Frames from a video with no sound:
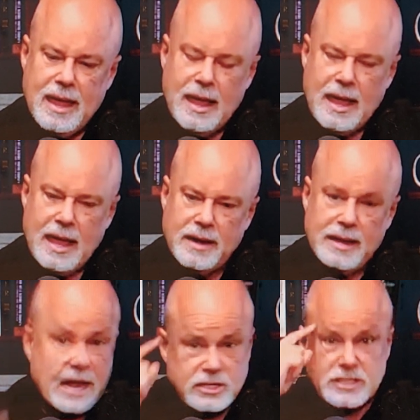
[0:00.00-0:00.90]
And
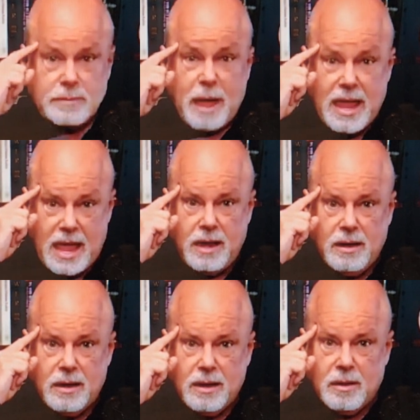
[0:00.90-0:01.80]
not just in my head,
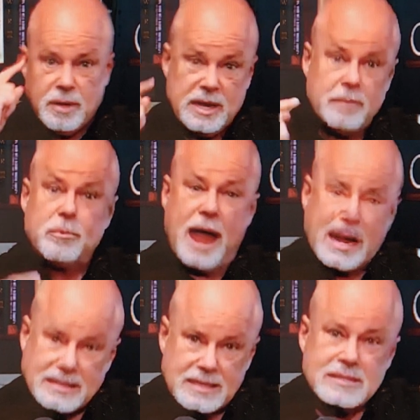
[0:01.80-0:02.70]
but in
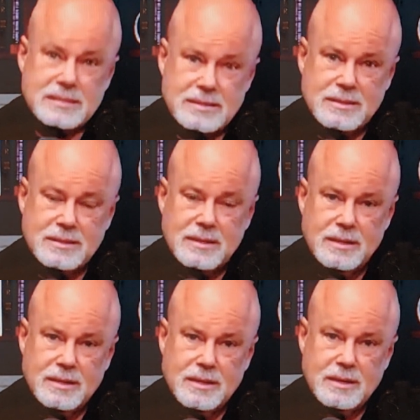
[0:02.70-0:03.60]
practice,
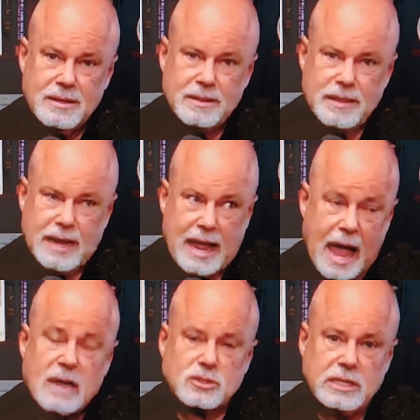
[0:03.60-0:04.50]
that I
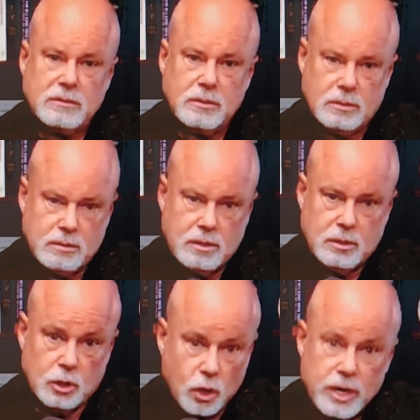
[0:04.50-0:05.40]
actually
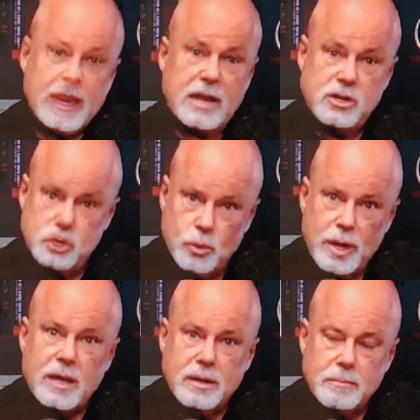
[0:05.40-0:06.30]
learn it and do
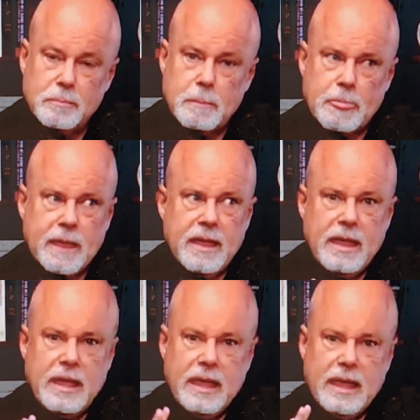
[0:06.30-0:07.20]
it.
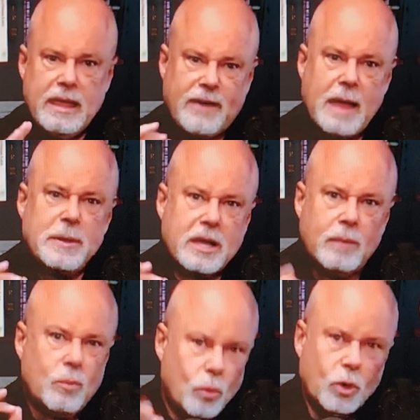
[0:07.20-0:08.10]
If I
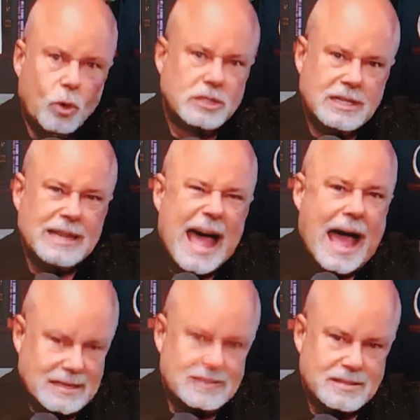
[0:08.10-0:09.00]
become world
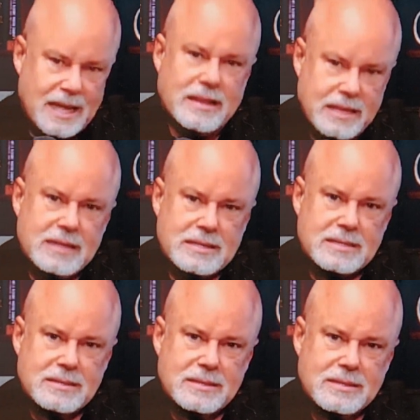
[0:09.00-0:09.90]
class at this,